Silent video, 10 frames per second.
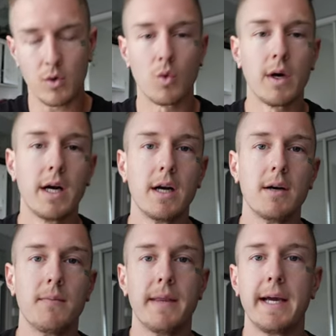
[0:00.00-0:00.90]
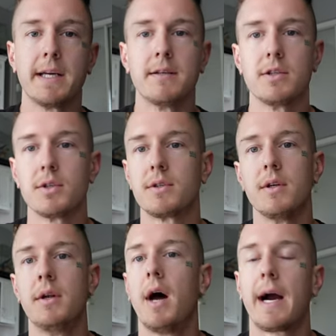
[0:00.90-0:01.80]
where they can
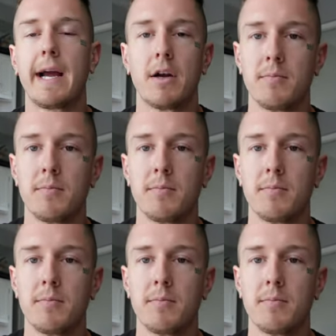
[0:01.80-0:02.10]
just knock out a